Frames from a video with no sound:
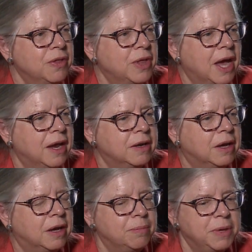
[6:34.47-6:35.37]
that
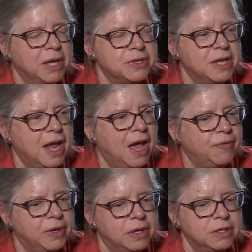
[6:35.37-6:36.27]
because they
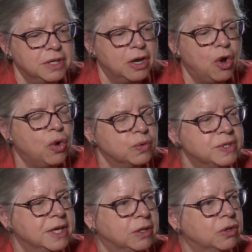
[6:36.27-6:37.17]
haven't done a
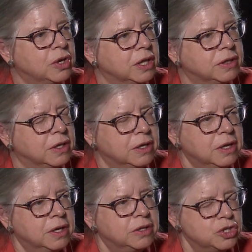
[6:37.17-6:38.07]
wholesale look at the
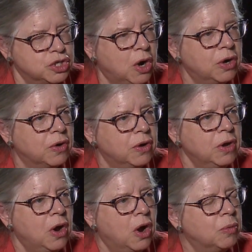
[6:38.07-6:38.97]
charter,
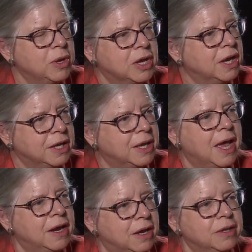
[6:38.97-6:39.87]

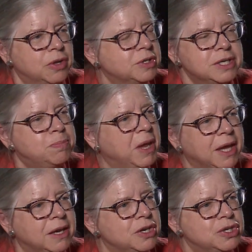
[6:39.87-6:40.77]
they're just
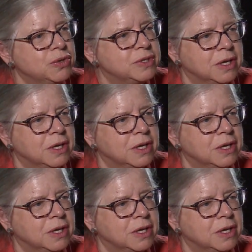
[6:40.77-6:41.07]
picking and choosing.